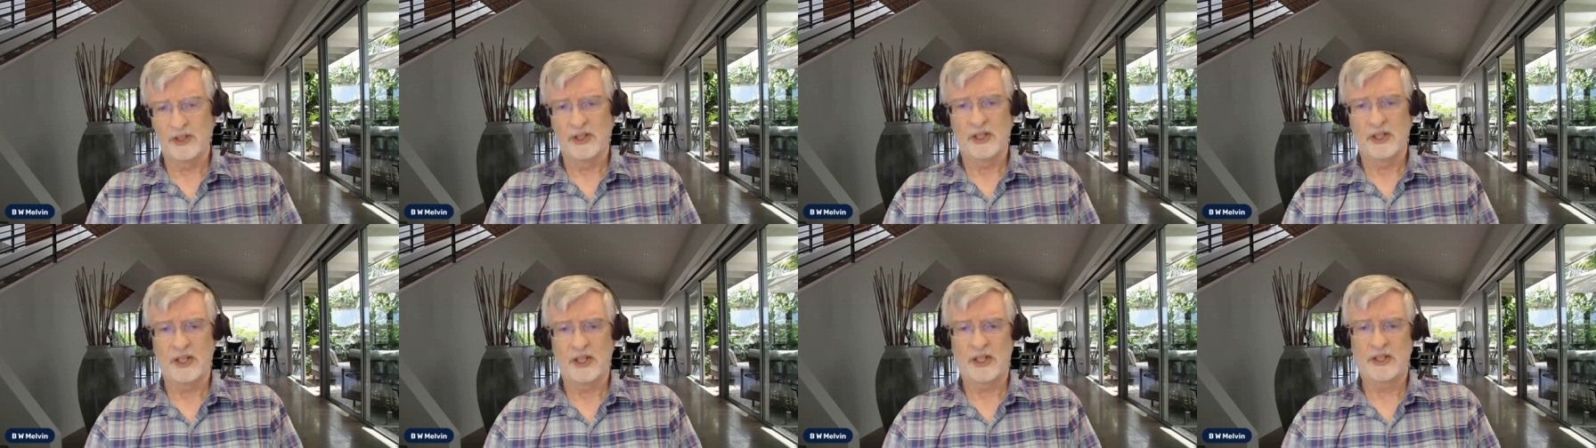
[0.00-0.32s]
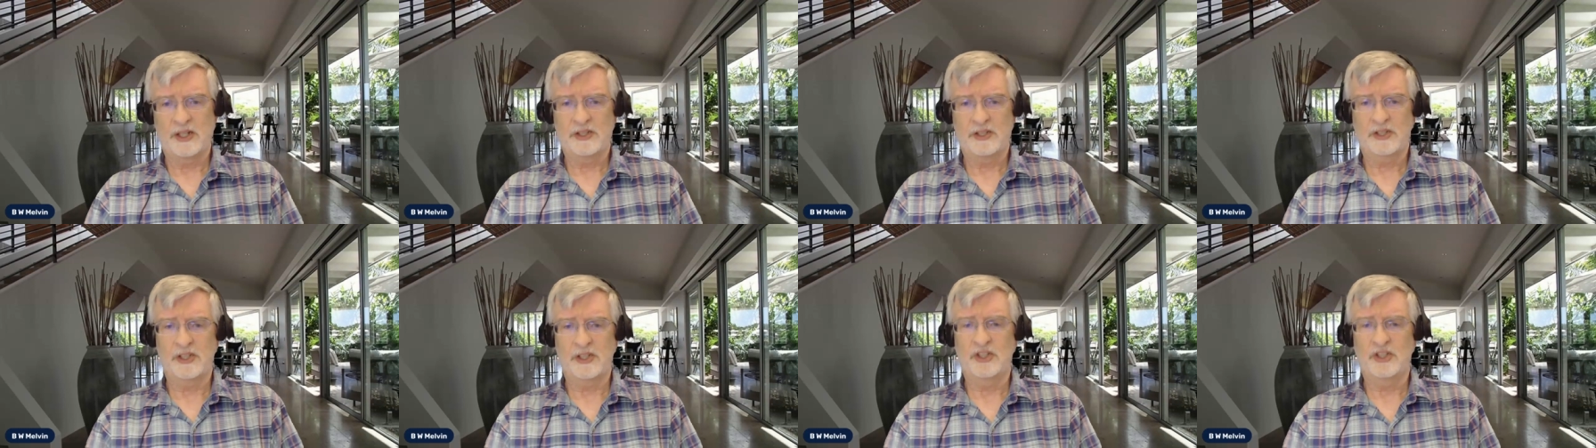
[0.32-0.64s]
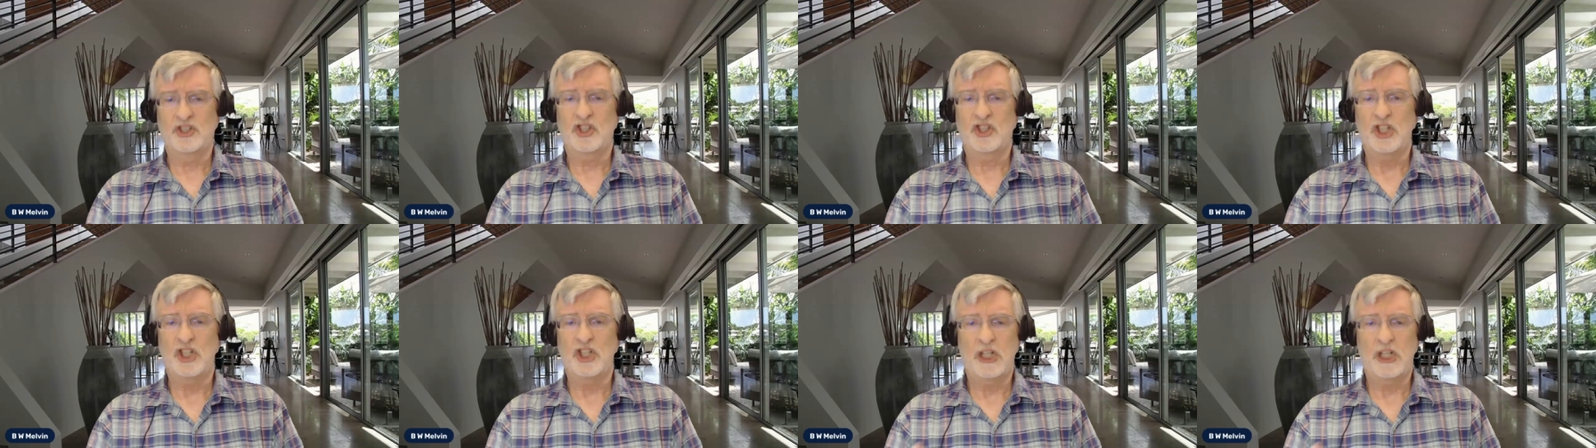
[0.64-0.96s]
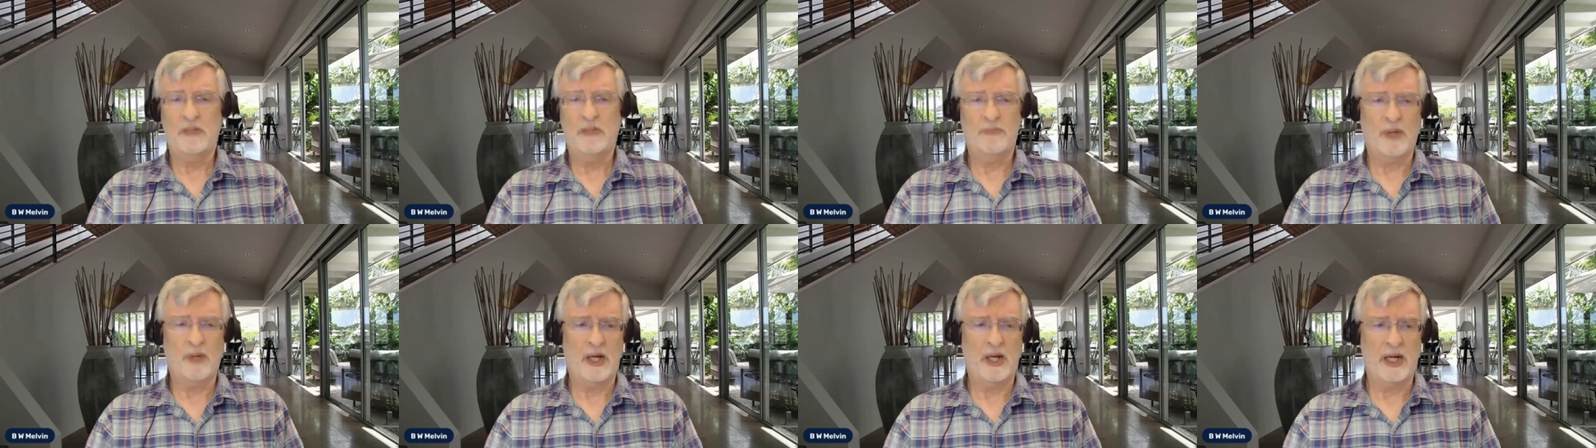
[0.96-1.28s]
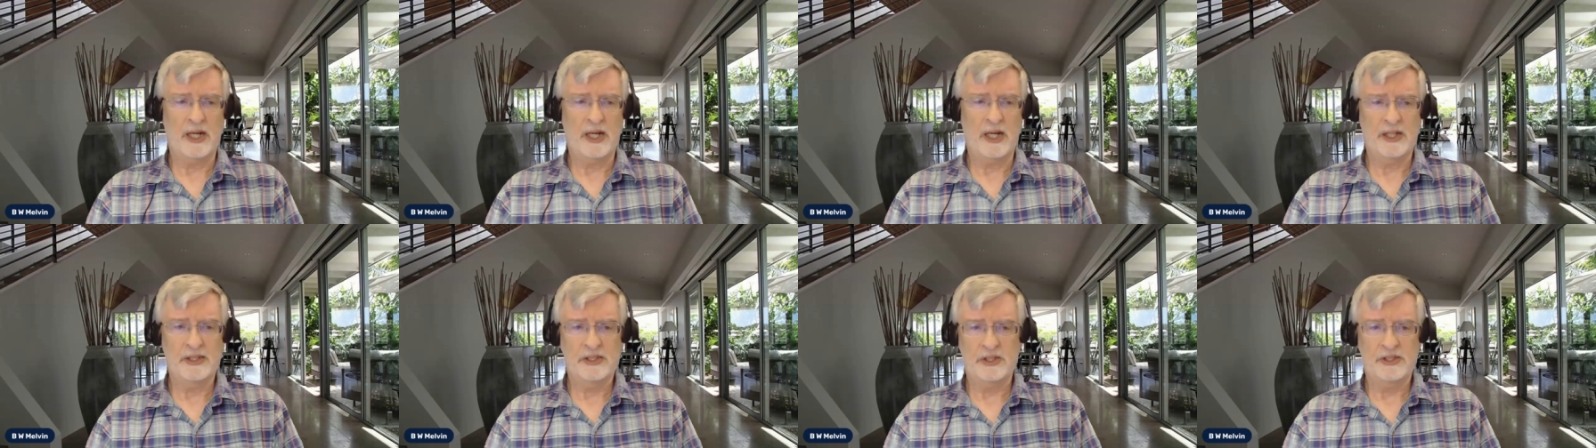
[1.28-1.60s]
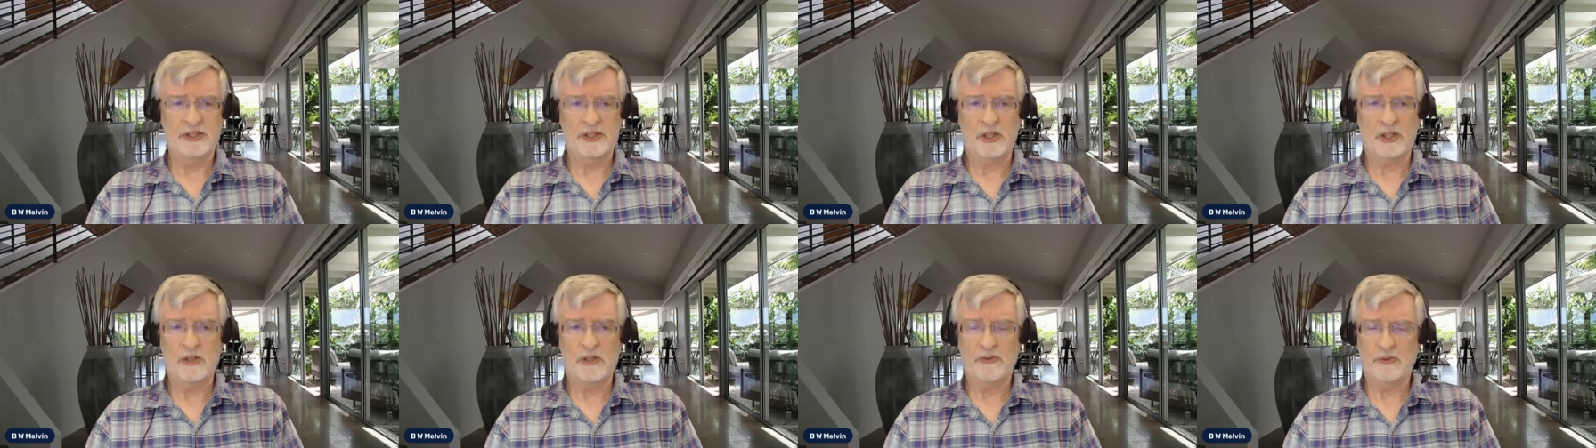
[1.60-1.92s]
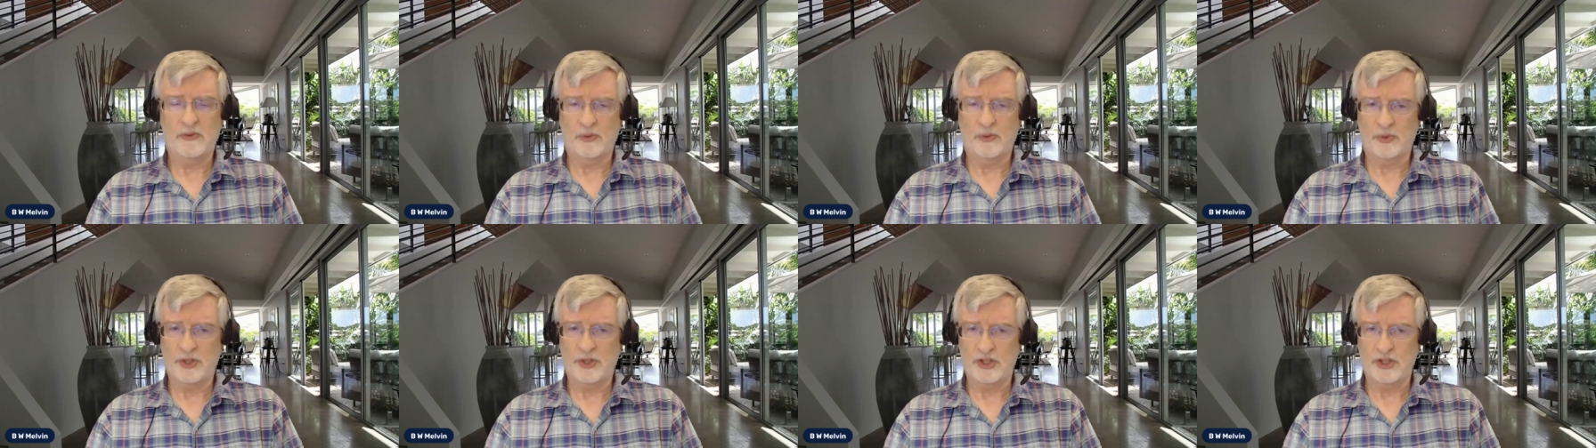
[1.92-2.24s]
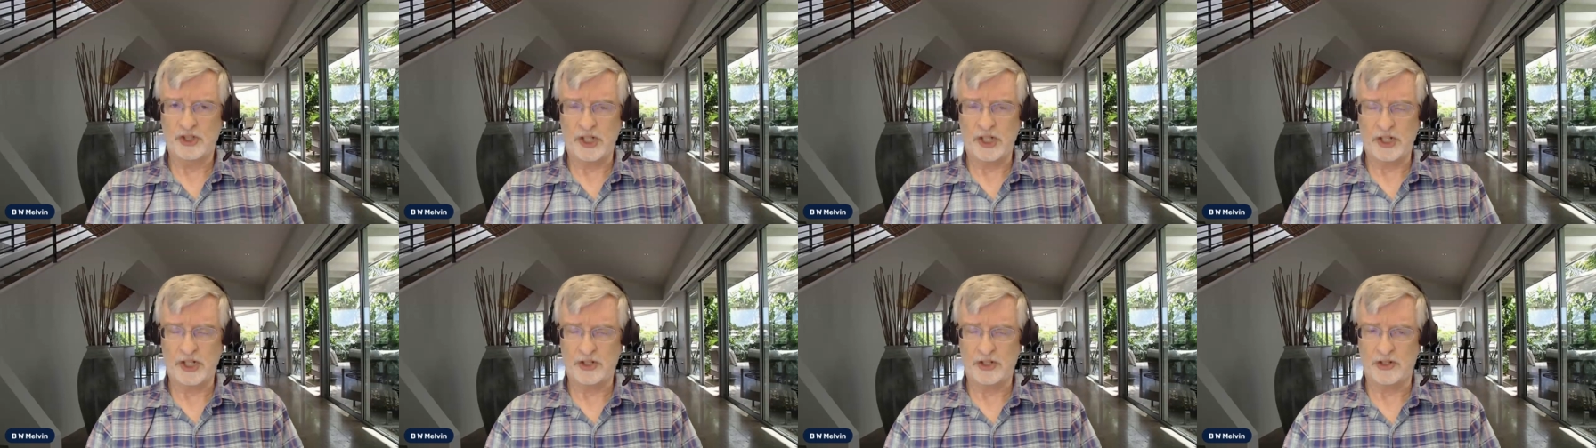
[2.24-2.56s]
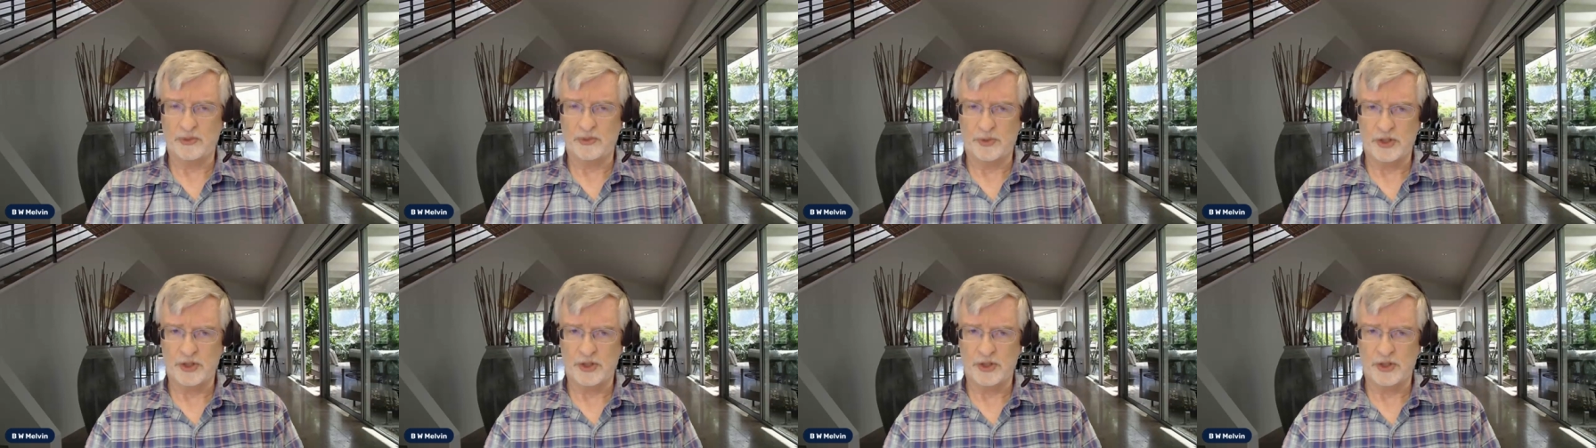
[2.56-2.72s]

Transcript: It is achieved by self rejection,